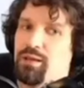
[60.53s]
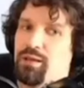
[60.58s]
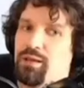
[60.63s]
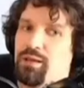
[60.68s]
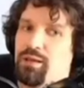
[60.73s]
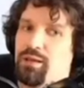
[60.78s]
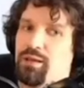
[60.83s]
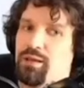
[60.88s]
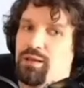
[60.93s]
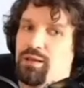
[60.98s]

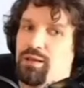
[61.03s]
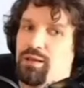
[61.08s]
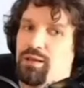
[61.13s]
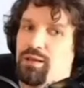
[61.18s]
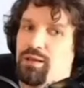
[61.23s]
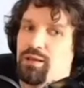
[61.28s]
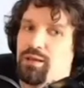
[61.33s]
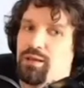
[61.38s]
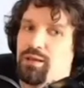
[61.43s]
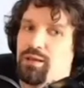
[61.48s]

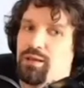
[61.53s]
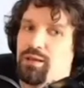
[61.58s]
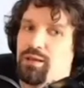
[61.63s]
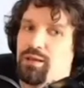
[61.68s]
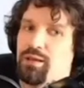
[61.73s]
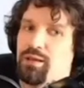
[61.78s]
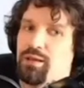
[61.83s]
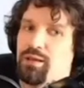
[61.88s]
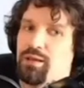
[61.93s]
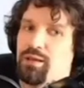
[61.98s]

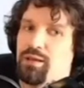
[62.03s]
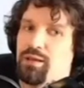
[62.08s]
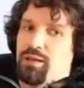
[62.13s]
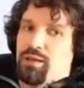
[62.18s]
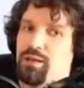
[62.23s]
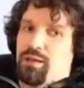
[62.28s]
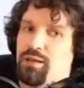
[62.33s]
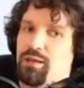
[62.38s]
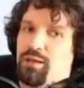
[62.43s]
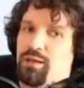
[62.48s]

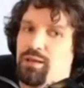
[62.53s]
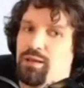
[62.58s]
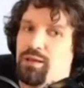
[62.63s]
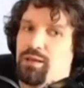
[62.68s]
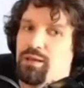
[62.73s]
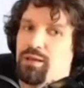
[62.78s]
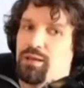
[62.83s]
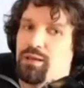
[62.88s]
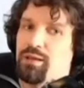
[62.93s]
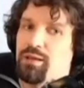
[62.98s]

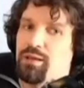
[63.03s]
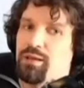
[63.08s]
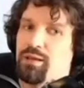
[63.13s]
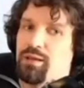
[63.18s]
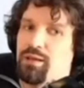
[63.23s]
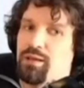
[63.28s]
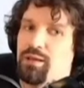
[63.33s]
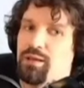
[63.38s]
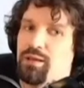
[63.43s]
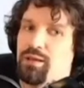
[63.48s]

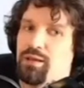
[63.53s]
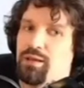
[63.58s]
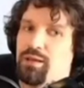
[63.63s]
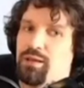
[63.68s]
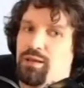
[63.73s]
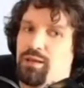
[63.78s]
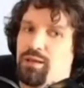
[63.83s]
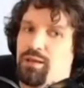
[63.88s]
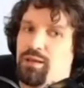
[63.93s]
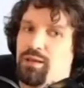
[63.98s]

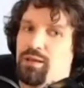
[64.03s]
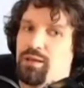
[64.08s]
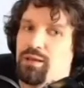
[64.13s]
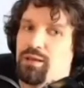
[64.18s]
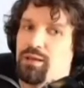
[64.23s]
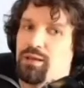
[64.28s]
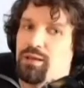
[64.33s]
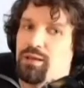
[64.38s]
The person shown says nothing.